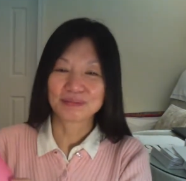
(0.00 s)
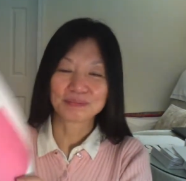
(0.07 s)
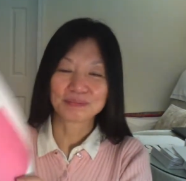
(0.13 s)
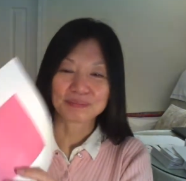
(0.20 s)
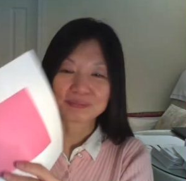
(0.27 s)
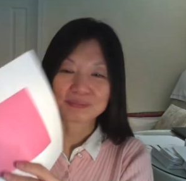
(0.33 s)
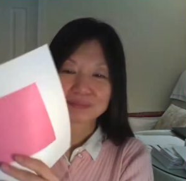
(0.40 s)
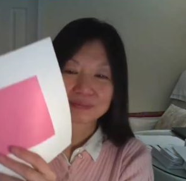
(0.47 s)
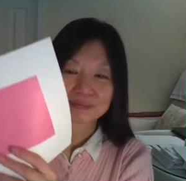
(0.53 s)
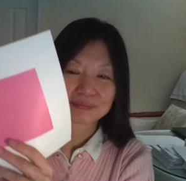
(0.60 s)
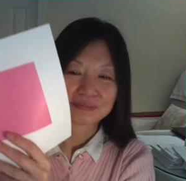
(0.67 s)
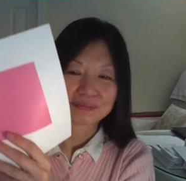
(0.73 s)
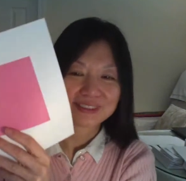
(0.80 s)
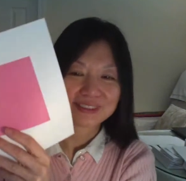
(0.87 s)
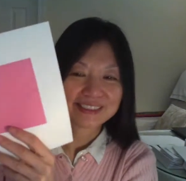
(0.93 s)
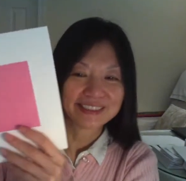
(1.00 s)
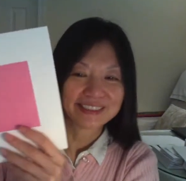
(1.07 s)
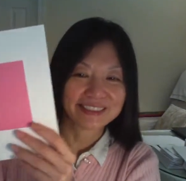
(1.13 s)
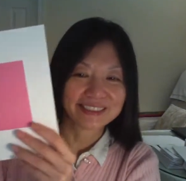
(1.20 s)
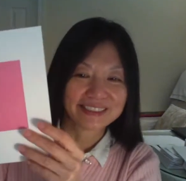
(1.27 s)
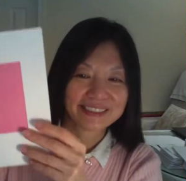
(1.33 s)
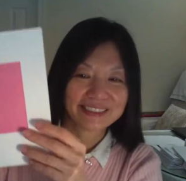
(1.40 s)

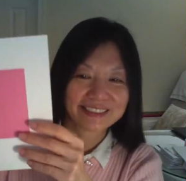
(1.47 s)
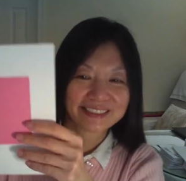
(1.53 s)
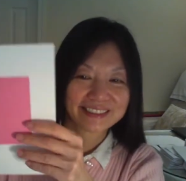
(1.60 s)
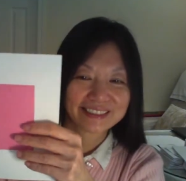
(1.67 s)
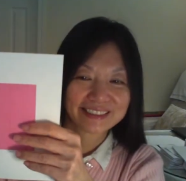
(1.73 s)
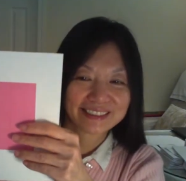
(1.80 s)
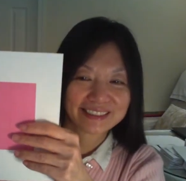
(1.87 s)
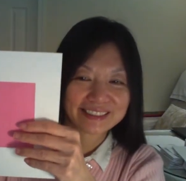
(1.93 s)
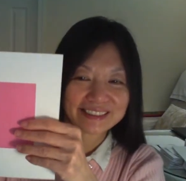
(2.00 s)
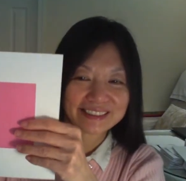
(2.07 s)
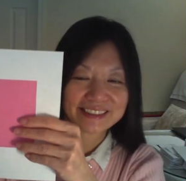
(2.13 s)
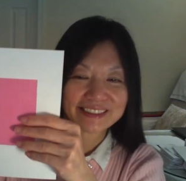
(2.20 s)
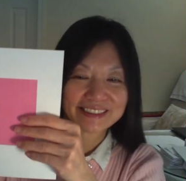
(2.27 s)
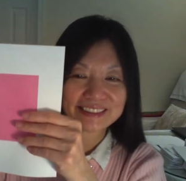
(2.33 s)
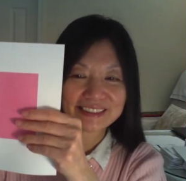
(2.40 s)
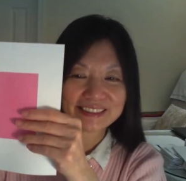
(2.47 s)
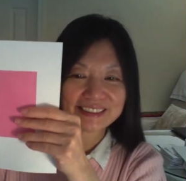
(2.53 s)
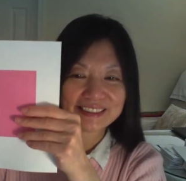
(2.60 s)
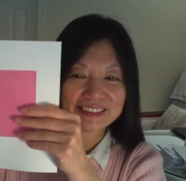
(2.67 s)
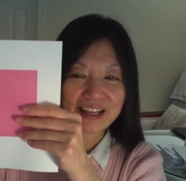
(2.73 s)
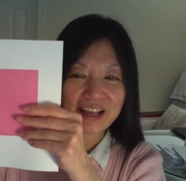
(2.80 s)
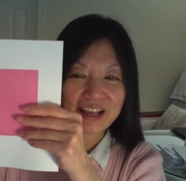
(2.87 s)

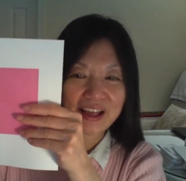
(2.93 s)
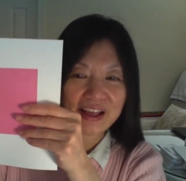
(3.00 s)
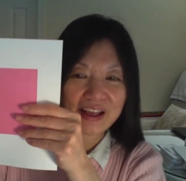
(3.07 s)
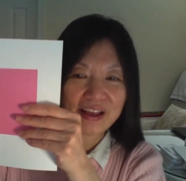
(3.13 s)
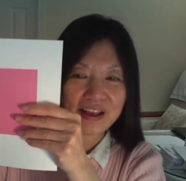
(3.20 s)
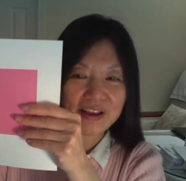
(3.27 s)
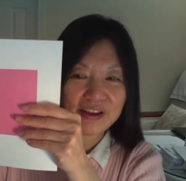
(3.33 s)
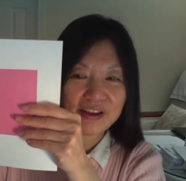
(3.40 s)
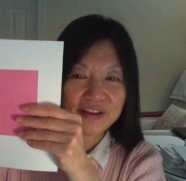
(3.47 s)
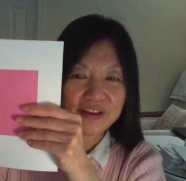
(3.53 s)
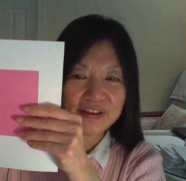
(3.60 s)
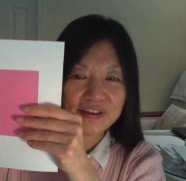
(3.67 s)
Nothing is said.